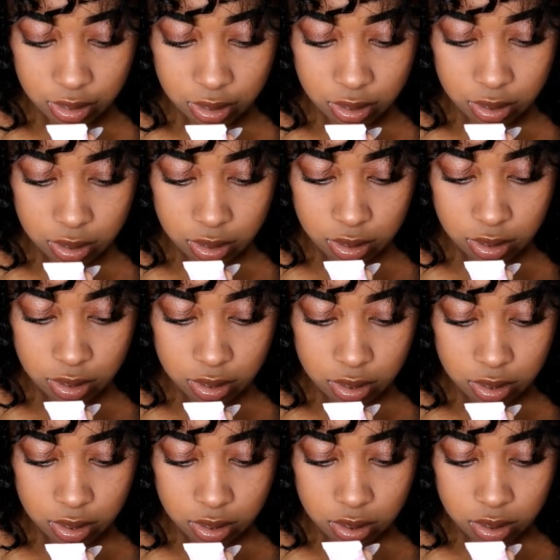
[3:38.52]

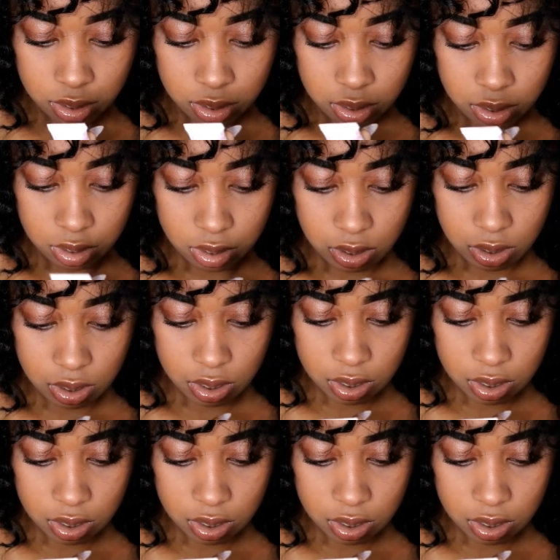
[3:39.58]
(no one is talking)